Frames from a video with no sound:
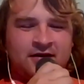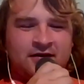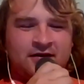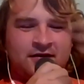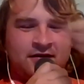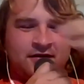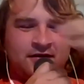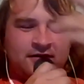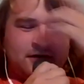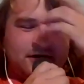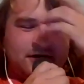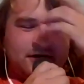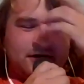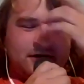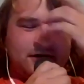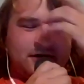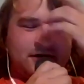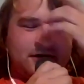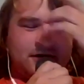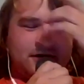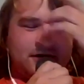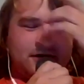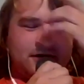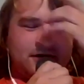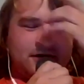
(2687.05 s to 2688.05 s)
because it
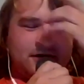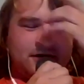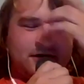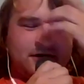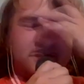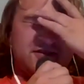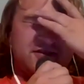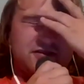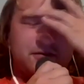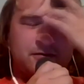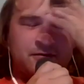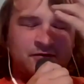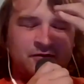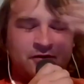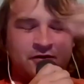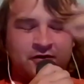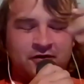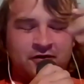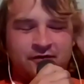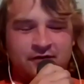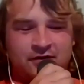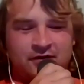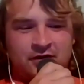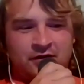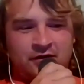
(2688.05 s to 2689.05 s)
actually does do some sort
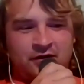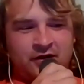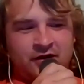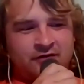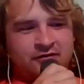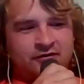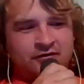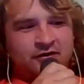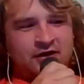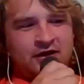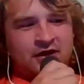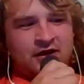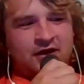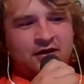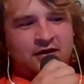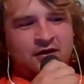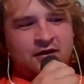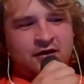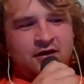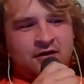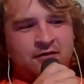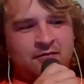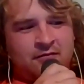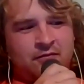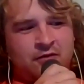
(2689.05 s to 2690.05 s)
of electric
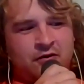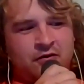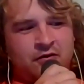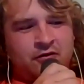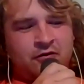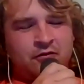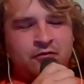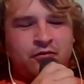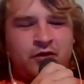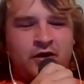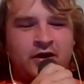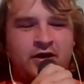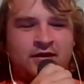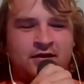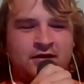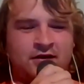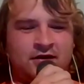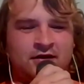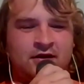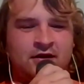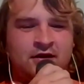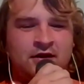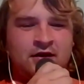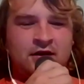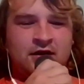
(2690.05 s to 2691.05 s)
motor braking.
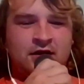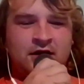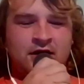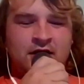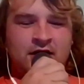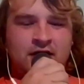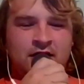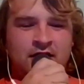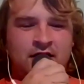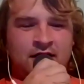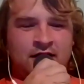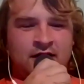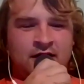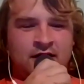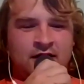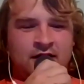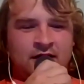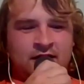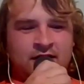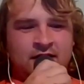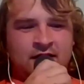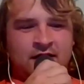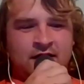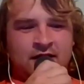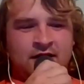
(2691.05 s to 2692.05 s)
And
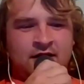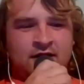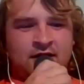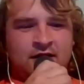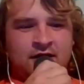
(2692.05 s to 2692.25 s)
then